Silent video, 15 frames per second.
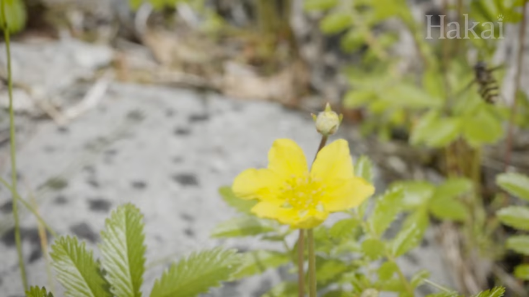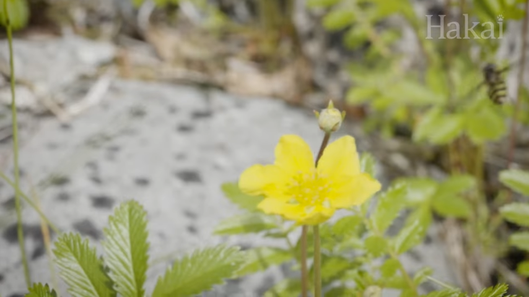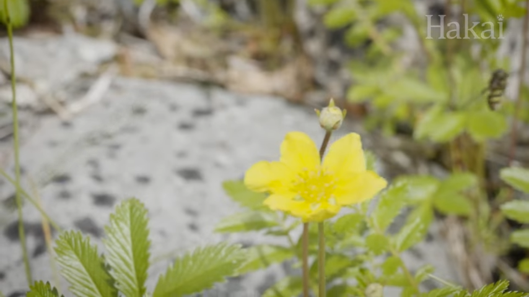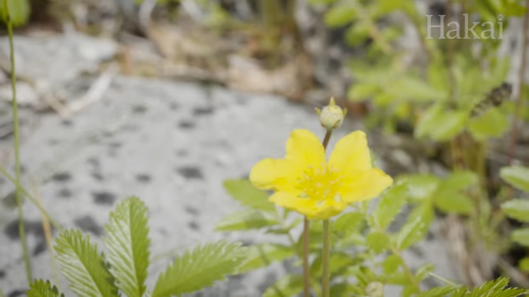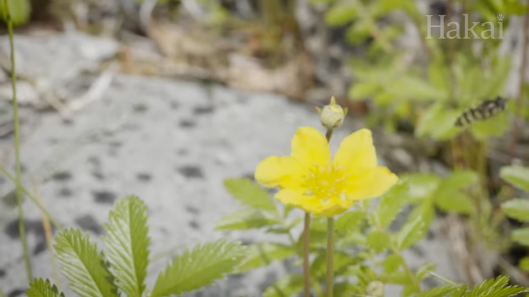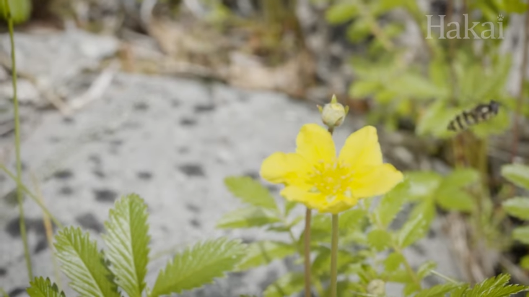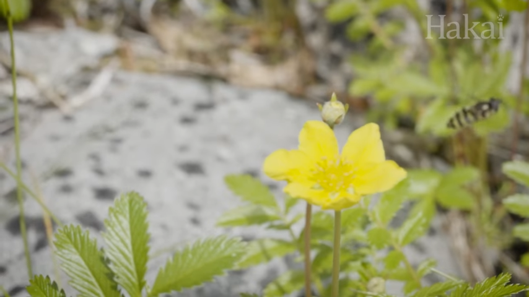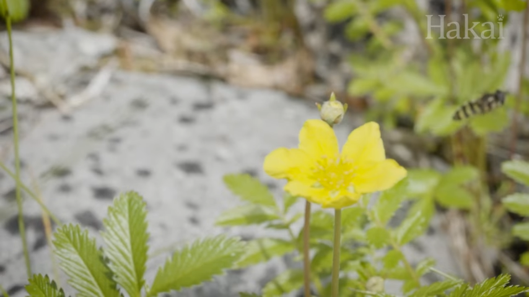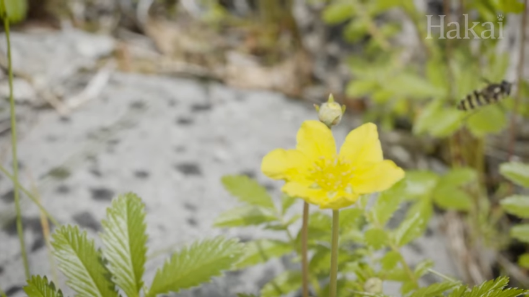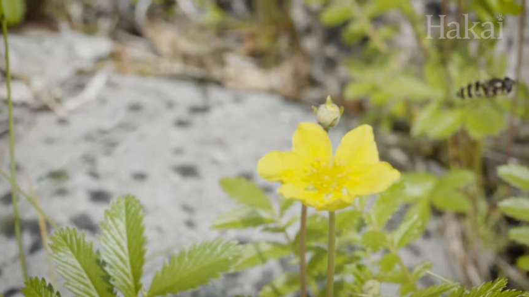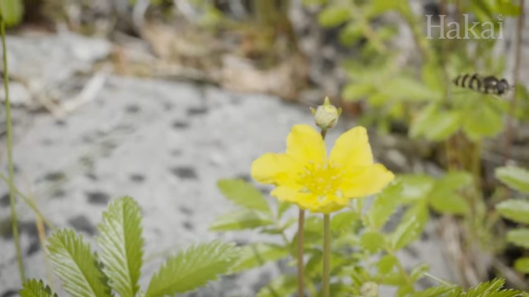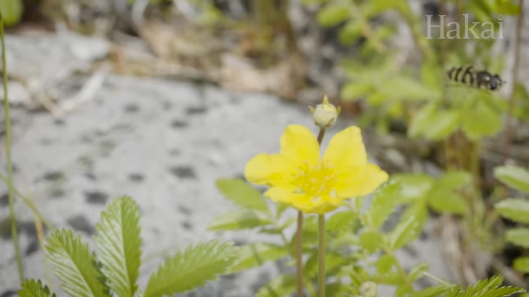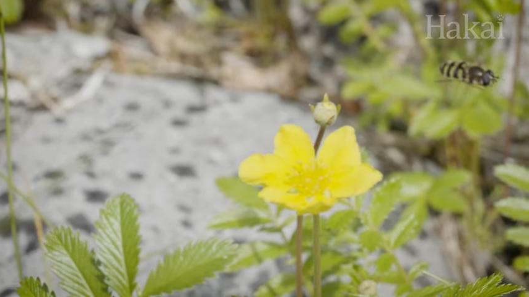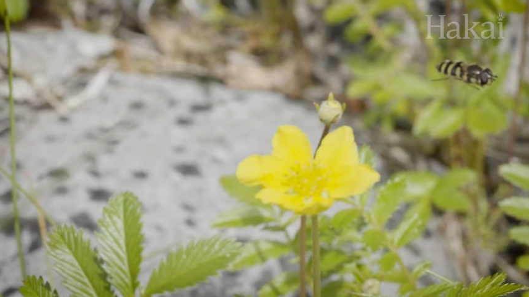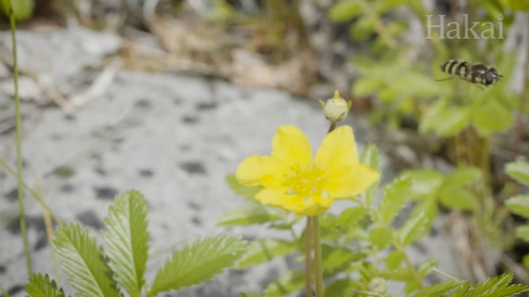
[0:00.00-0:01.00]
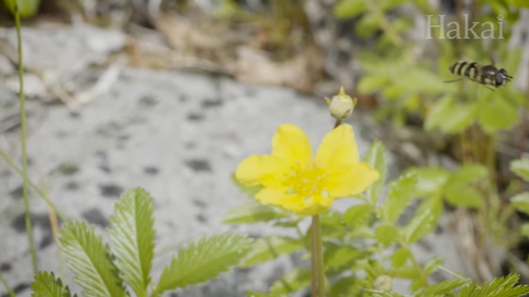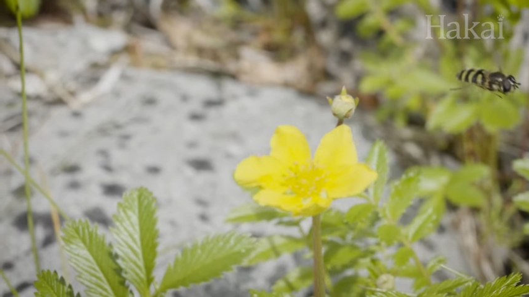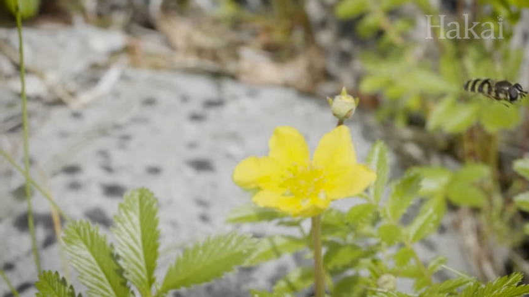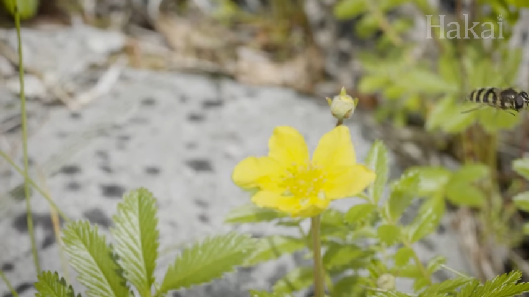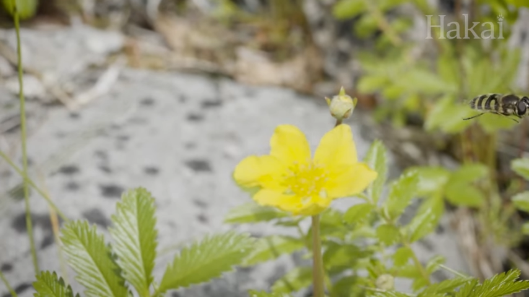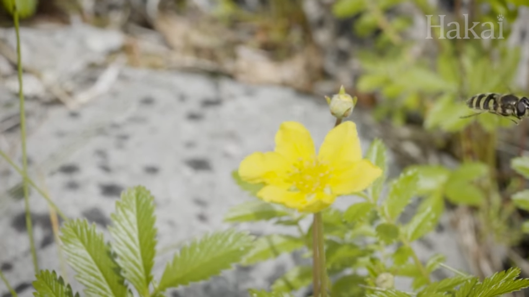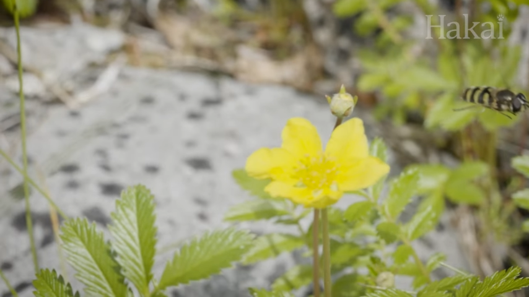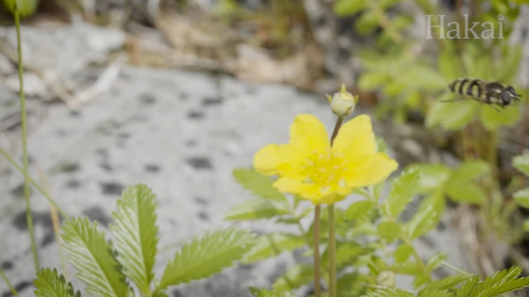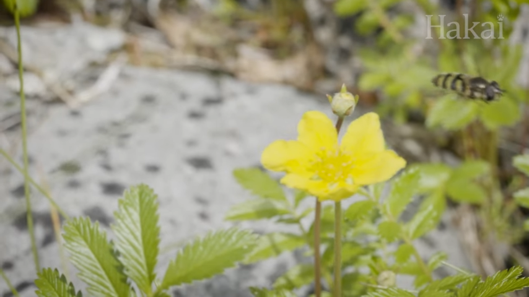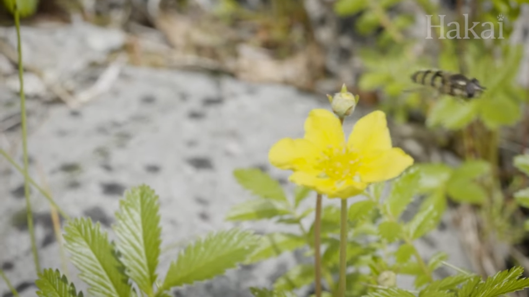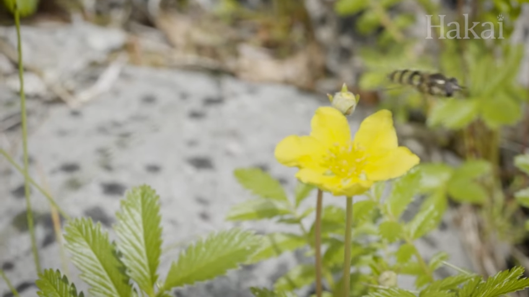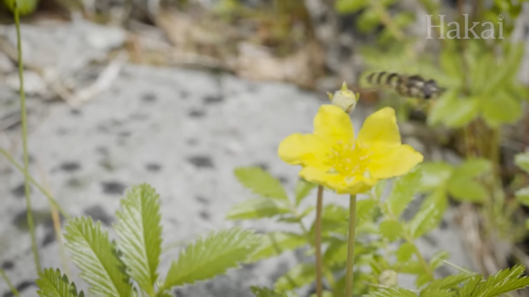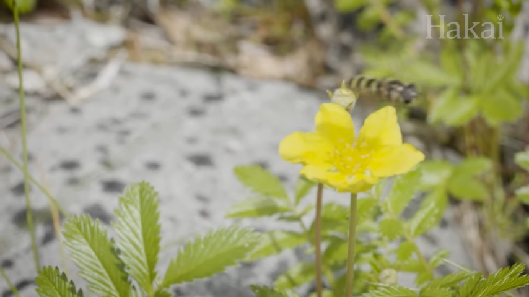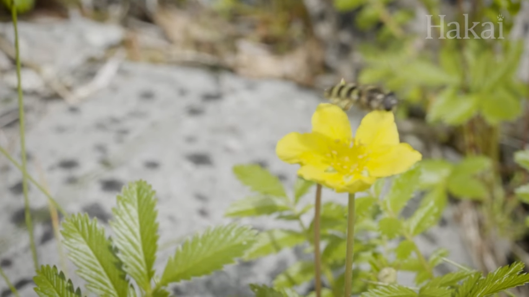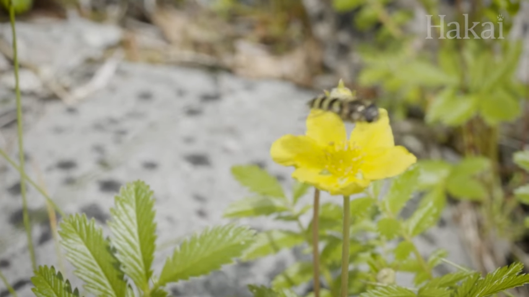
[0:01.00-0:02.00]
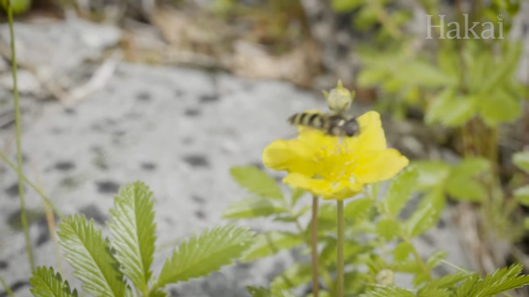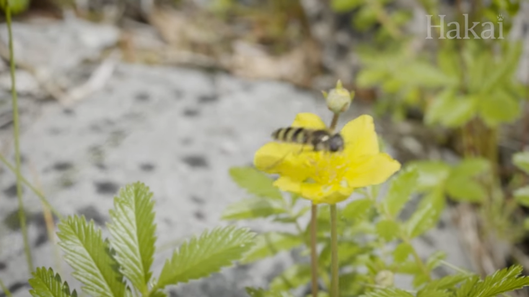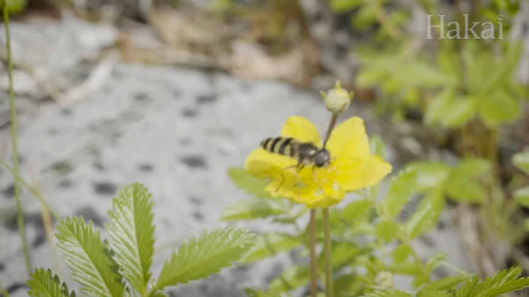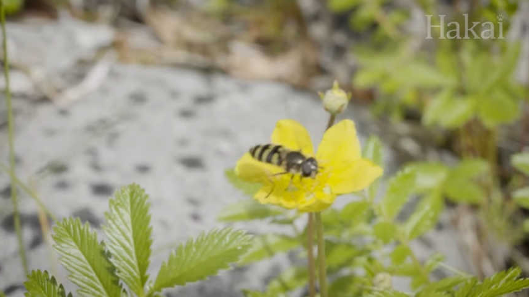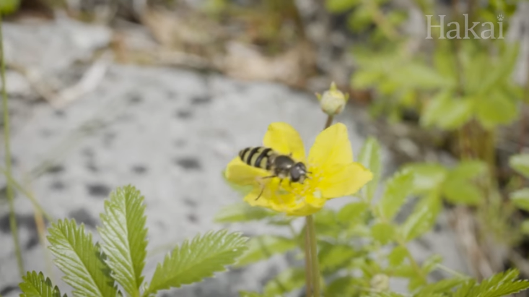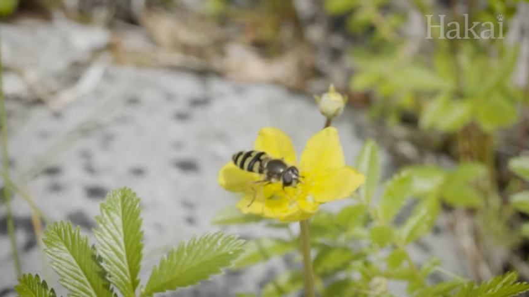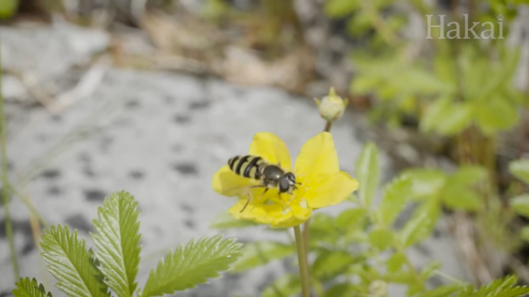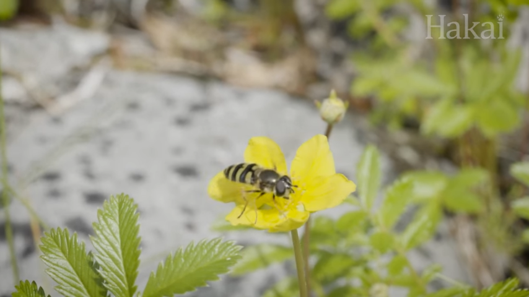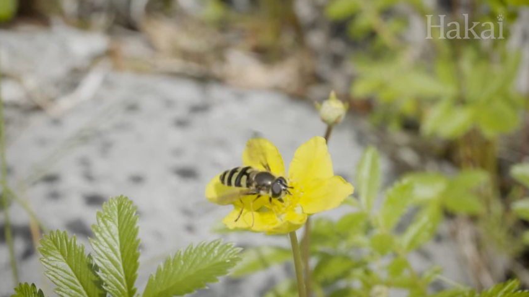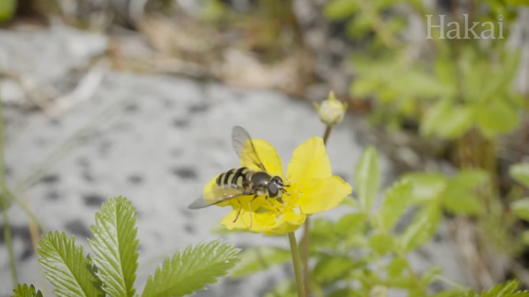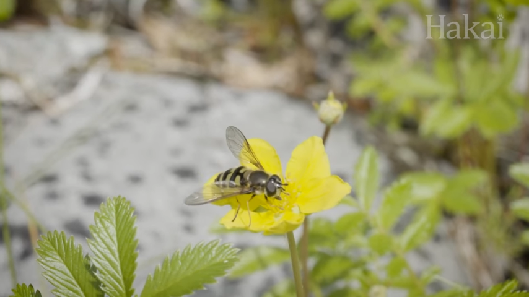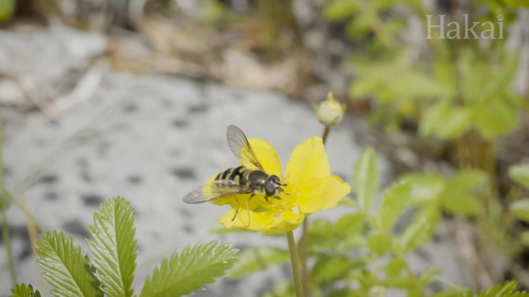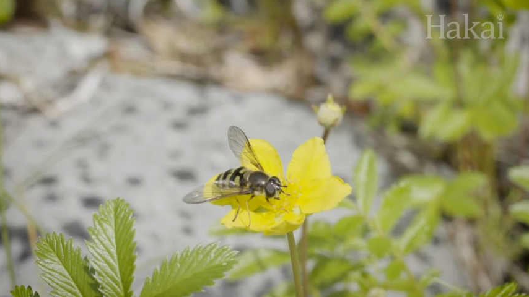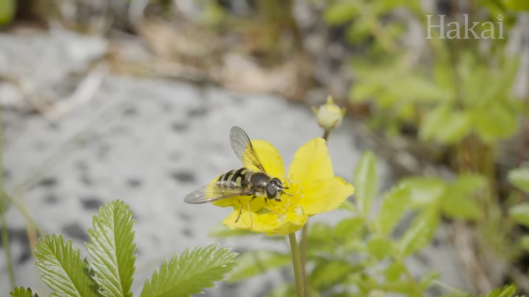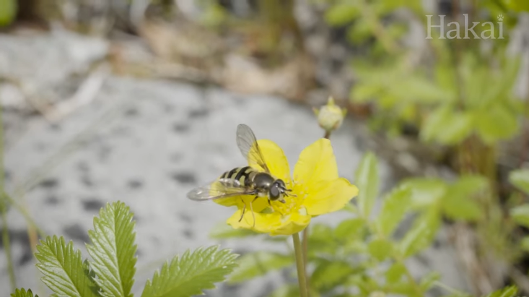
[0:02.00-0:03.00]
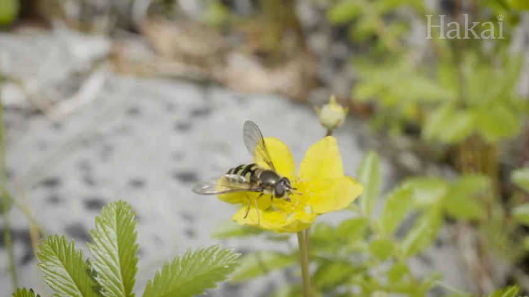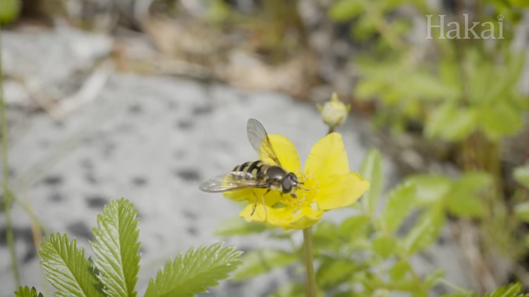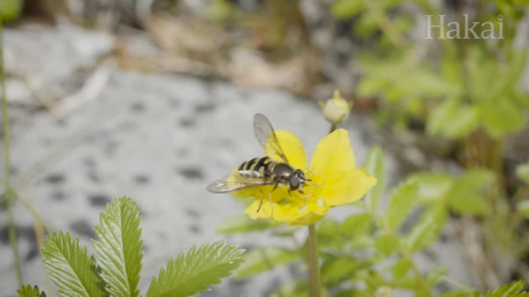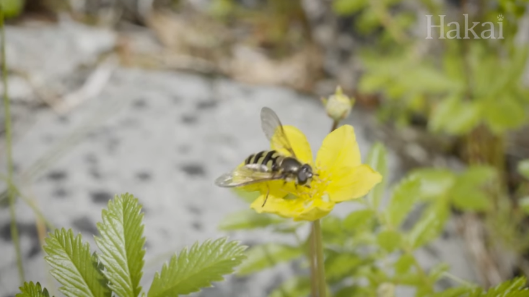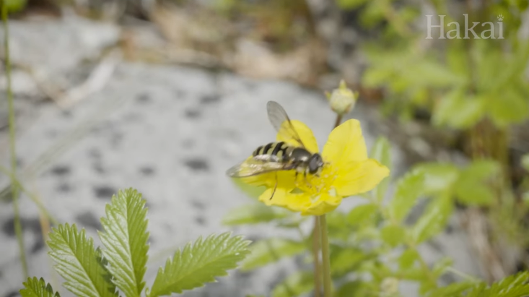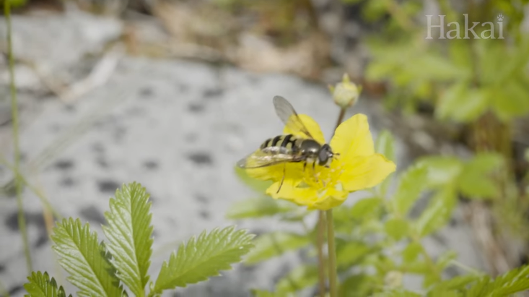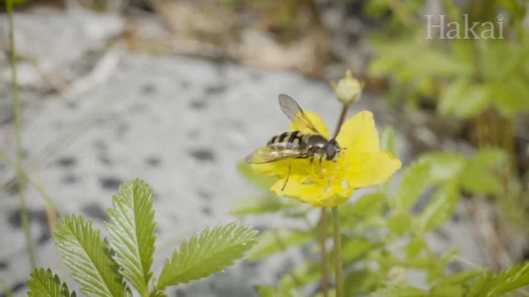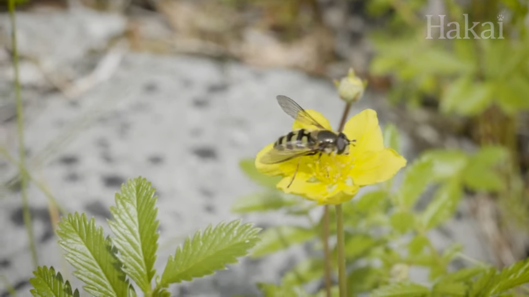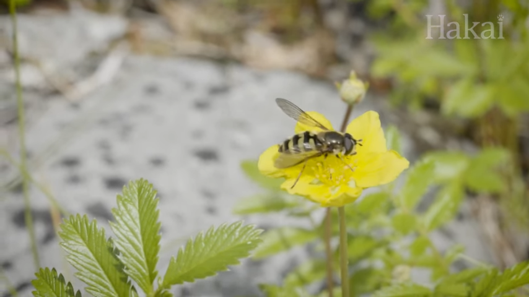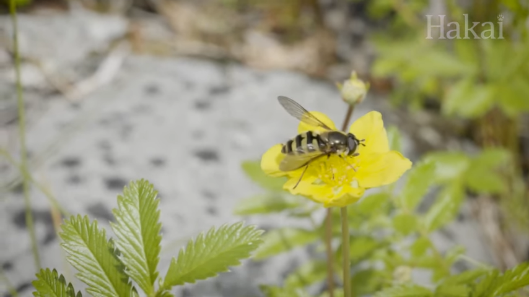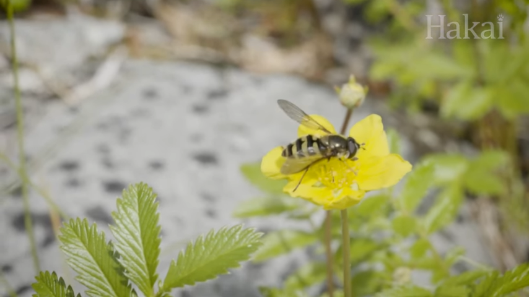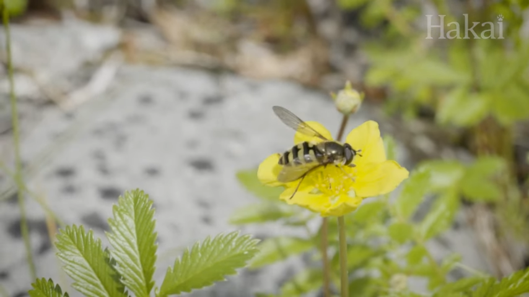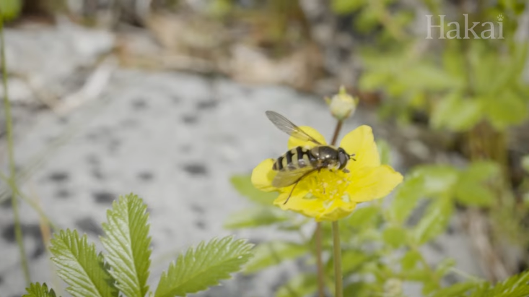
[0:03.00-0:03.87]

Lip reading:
(no speaker visible)